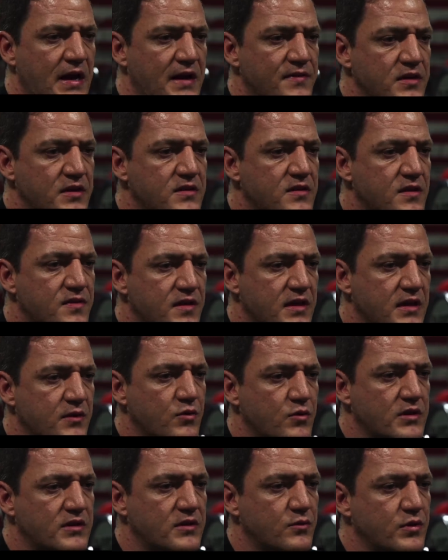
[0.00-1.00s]
I think the
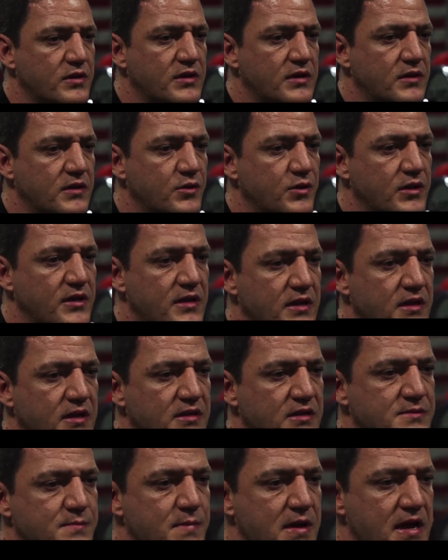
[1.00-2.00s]
thing with Louie that
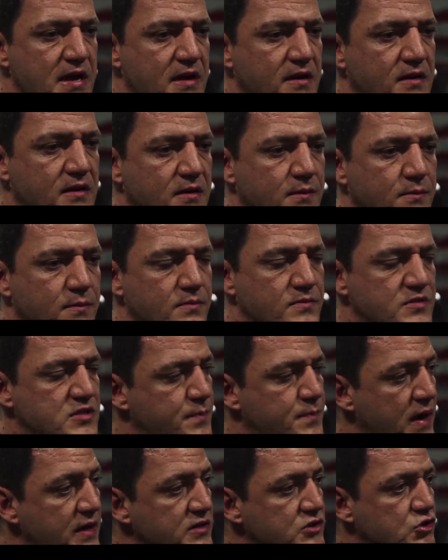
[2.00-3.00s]
has made him
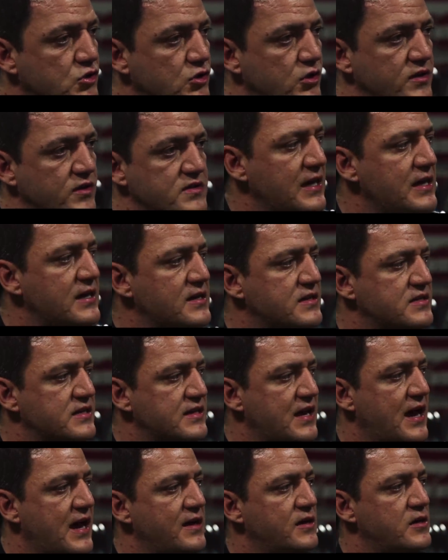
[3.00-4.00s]
special, he is the
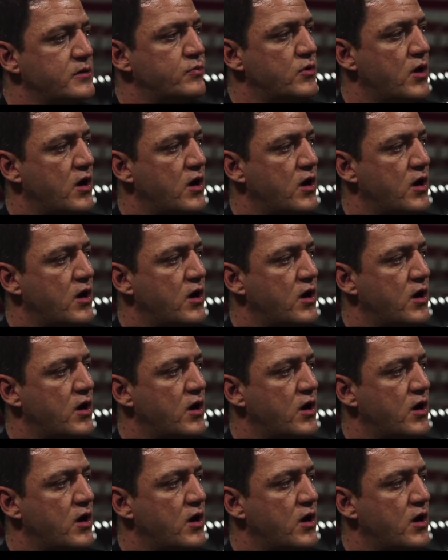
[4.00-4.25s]
guy who